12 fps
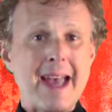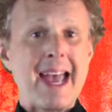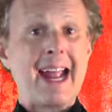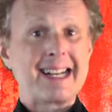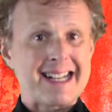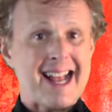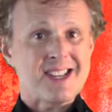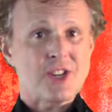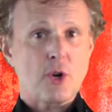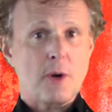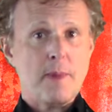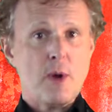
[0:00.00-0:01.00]
In
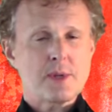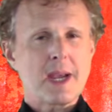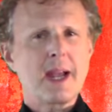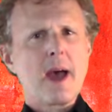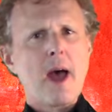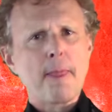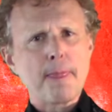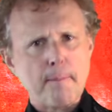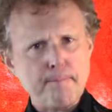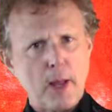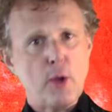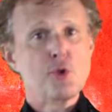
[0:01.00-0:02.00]
classical music, the
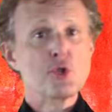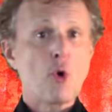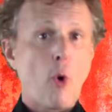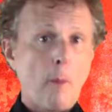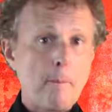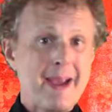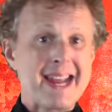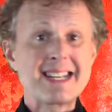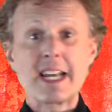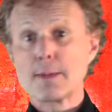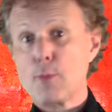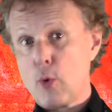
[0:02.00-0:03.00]
pulse or beat
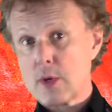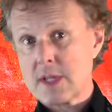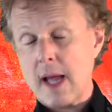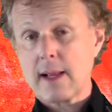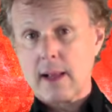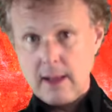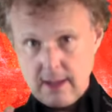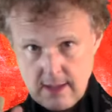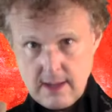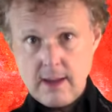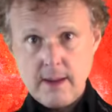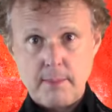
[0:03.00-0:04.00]
is more subtle
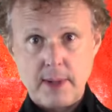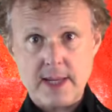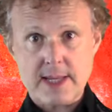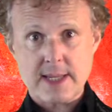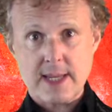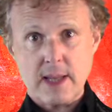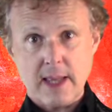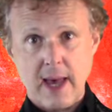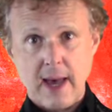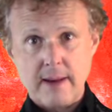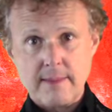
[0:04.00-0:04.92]
but it's still there.